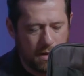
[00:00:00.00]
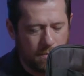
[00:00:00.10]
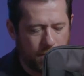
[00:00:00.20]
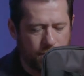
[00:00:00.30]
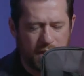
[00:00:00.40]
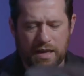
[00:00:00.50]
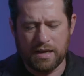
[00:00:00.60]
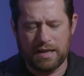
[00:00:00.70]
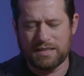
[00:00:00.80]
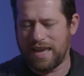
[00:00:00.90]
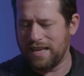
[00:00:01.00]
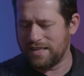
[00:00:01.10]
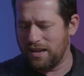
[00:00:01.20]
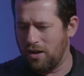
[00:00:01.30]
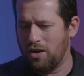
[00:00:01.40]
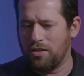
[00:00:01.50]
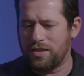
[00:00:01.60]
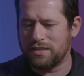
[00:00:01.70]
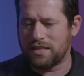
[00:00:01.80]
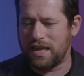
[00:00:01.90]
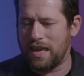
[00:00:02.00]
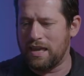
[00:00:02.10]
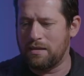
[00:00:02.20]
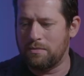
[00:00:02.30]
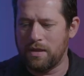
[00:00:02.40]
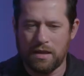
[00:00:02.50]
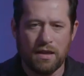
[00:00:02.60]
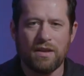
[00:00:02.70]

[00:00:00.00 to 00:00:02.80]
But really nice case, and all this came